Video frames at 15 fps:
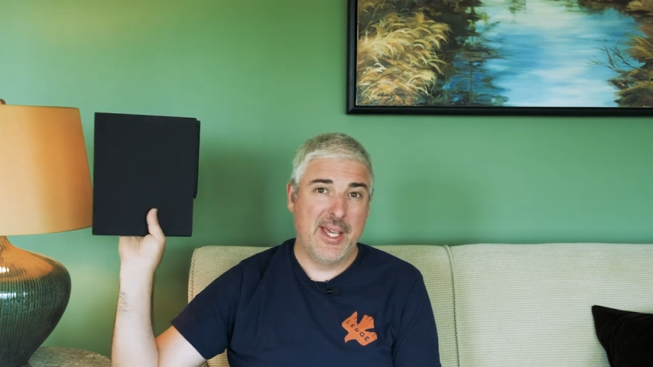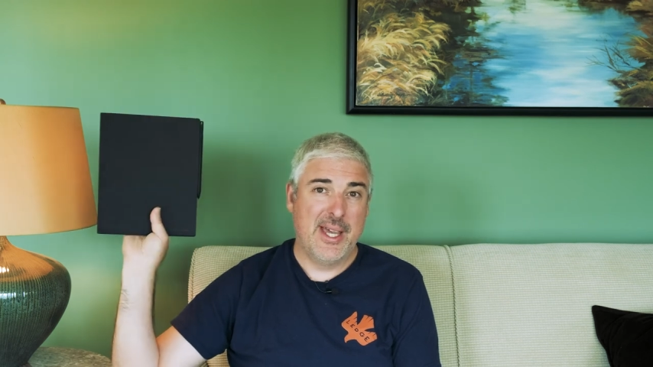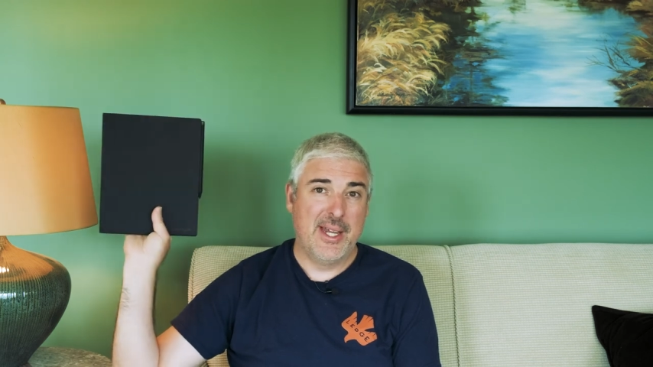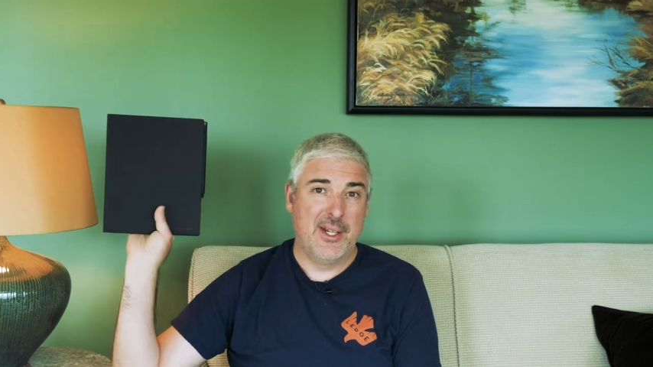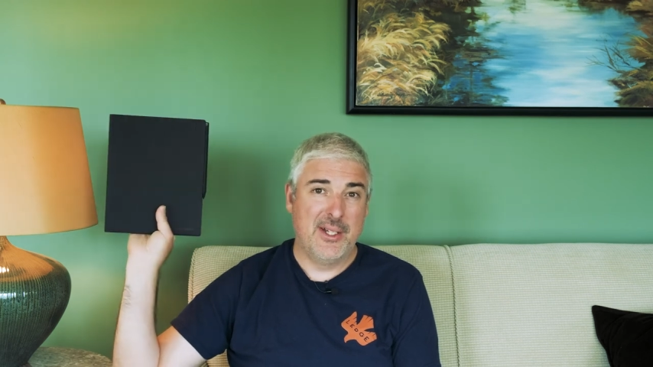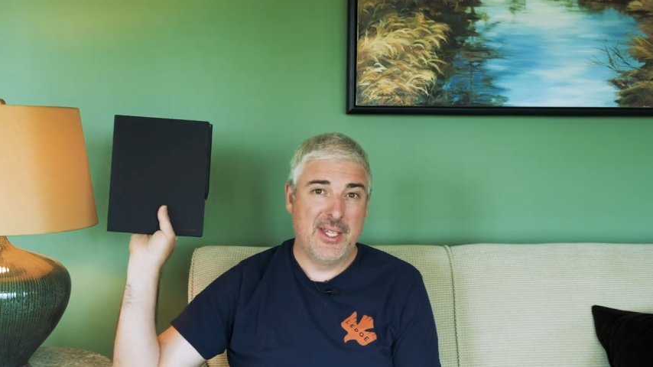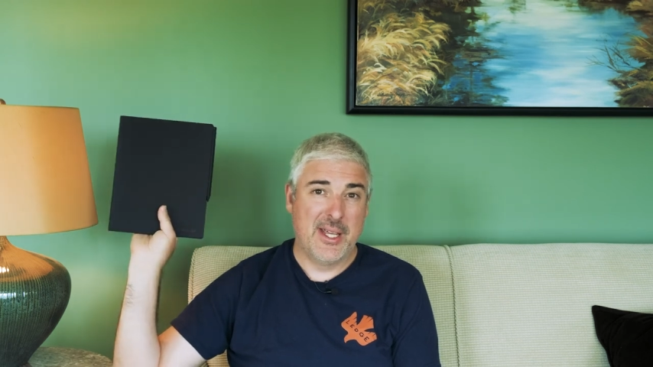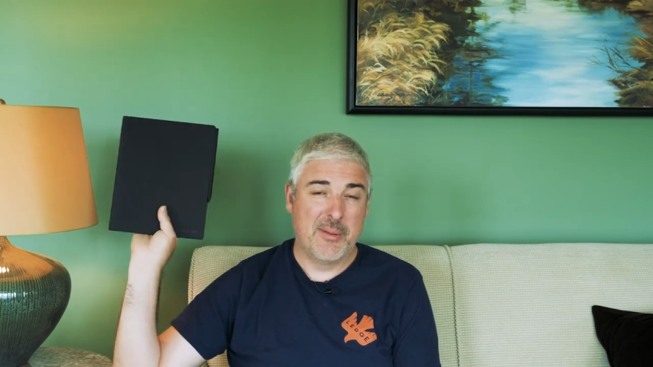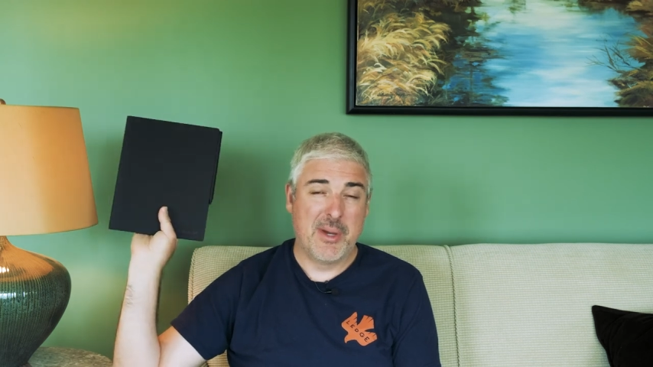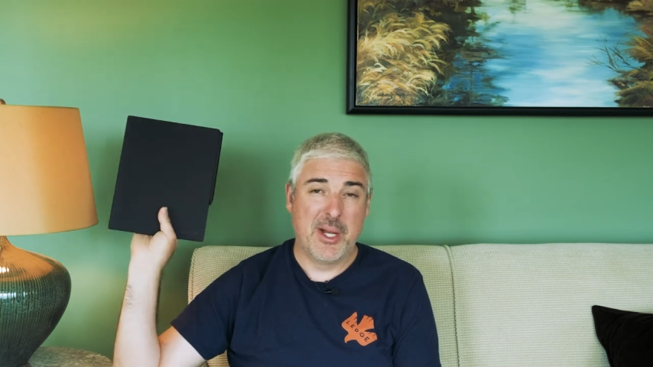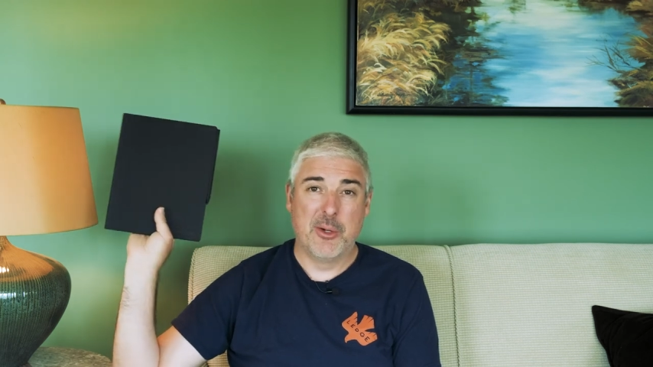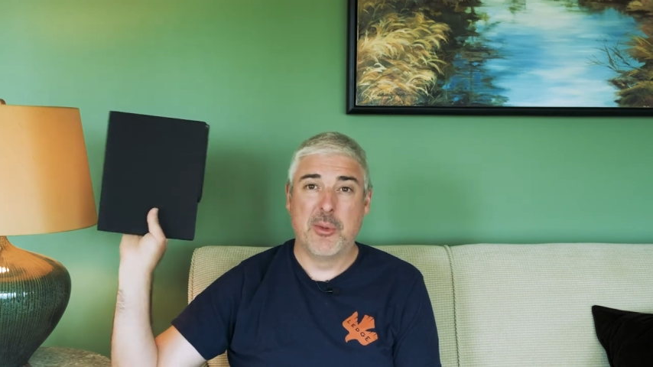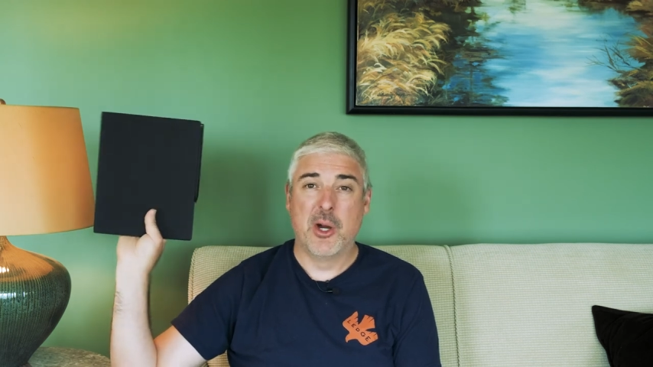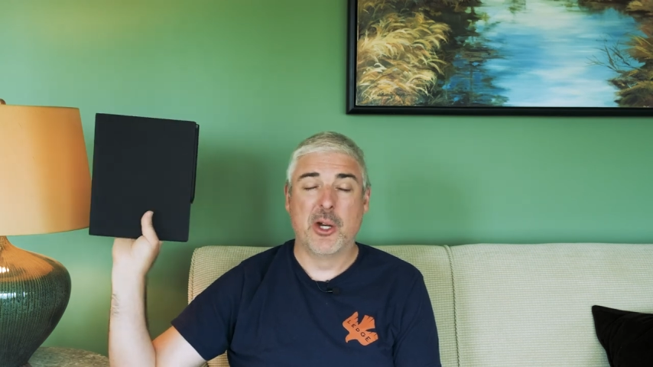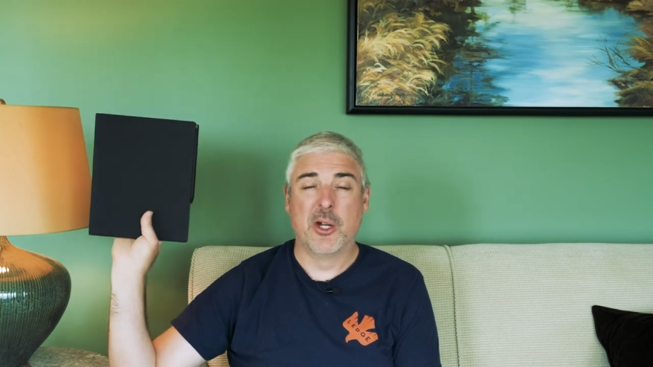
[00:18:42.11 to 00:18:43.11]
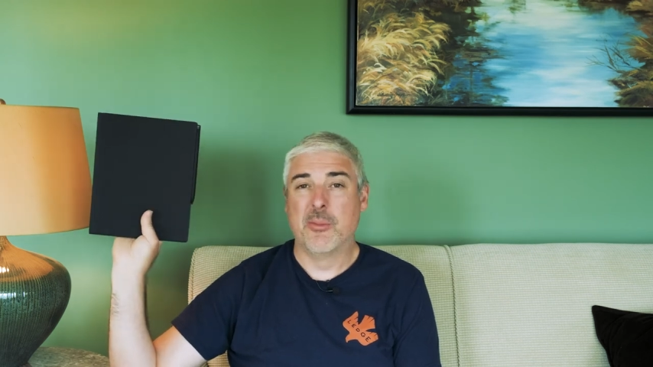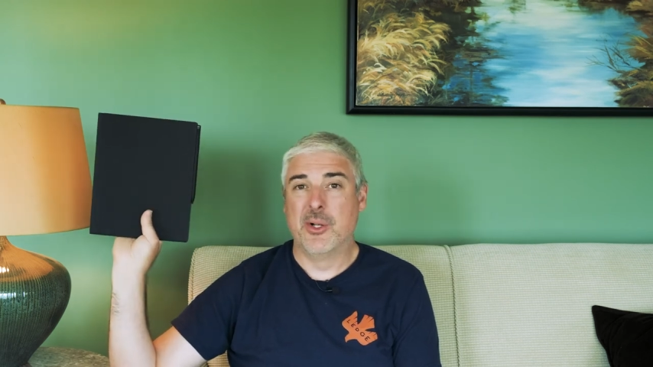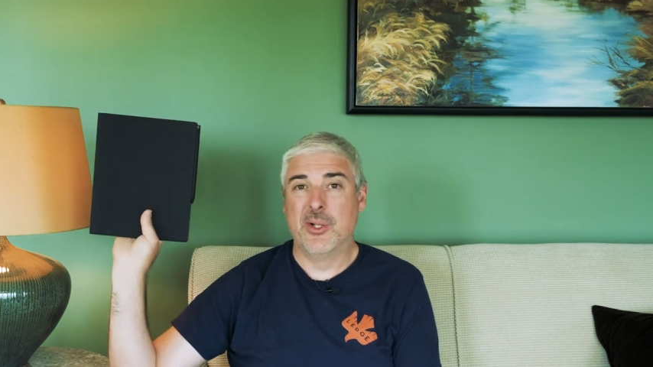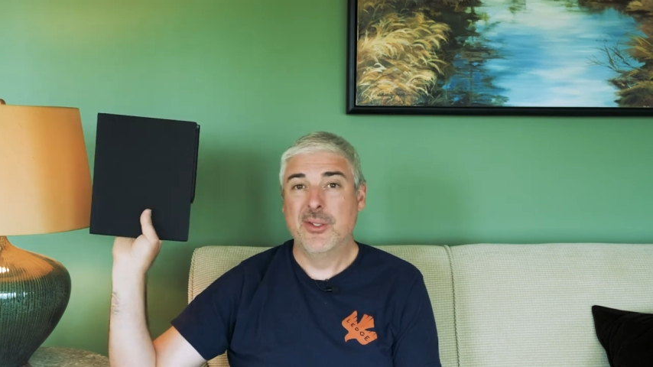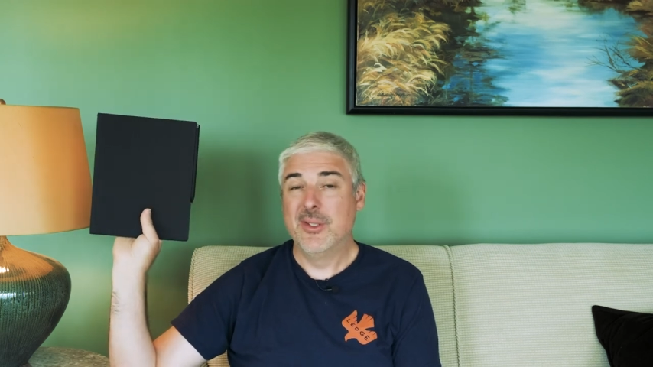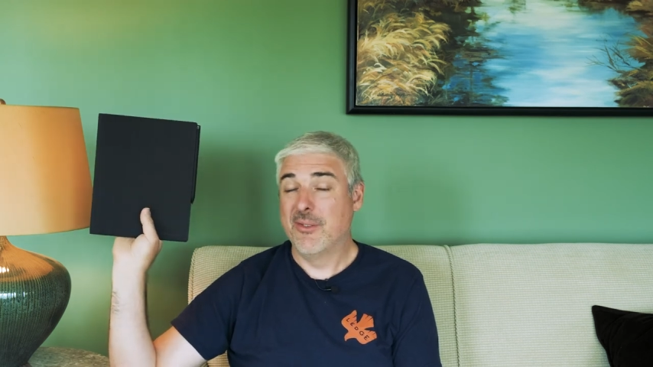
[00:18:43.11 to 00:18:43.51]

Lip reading: and I'll take my reMarkable